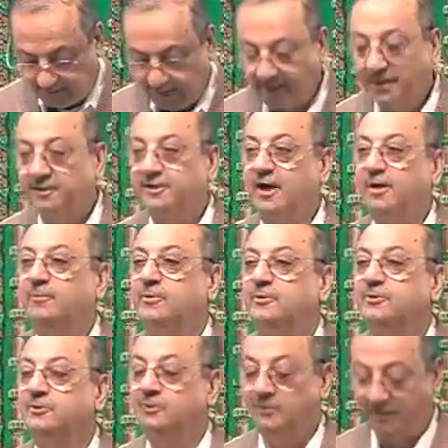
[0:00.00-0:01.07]

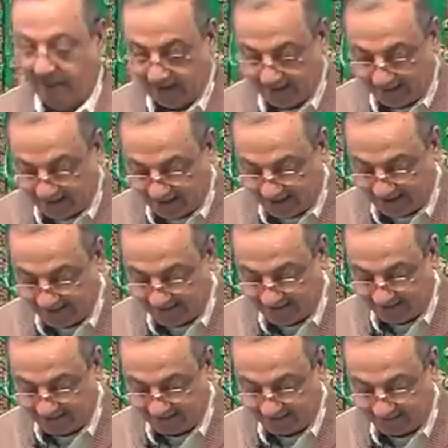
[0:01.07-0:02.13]
Yabdu
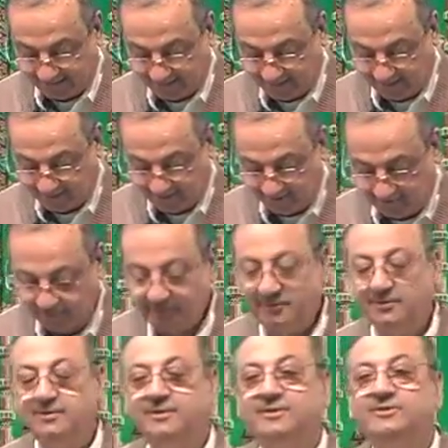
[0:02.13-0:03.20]
annaka talibun
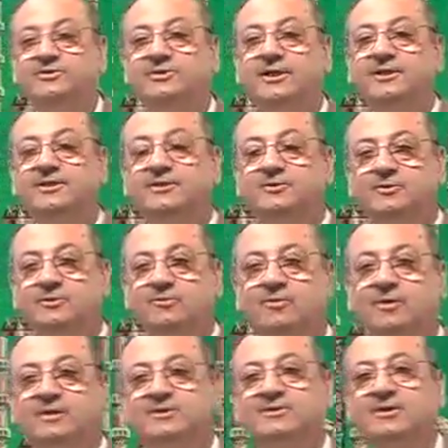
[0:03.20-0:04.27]
jadidun.
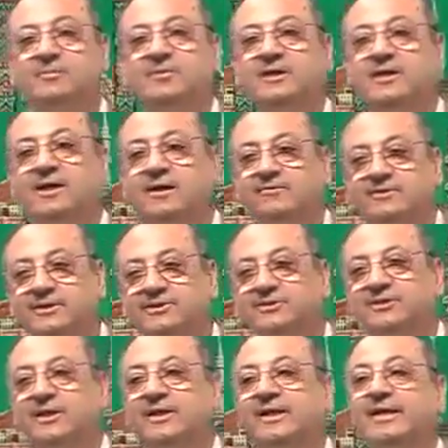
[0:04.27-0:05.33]
What is the meaning of this?
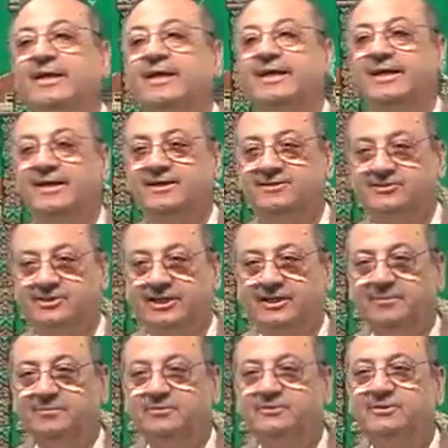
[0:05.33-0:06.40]
It
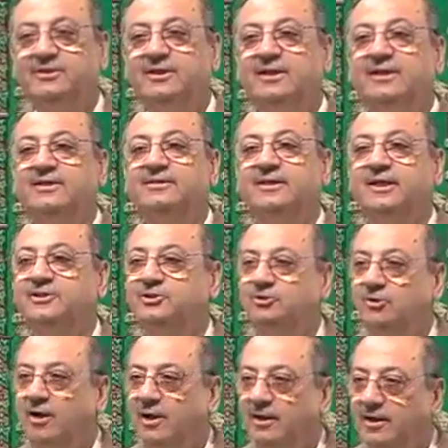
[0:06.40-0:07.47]
seems that you
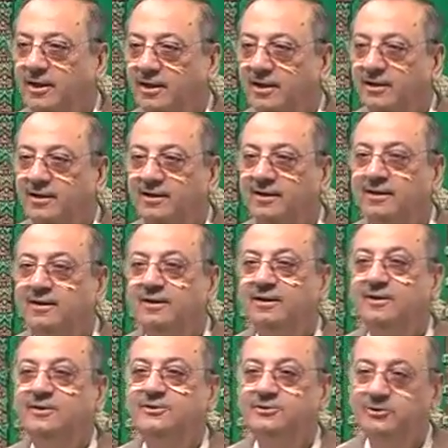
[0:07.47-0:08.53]
are a
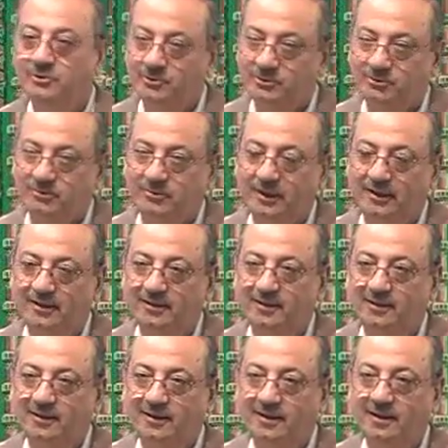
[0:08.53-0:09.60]
new student.
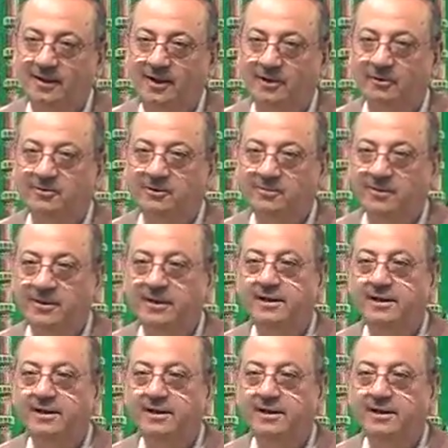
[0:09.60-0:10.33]
Are you with me?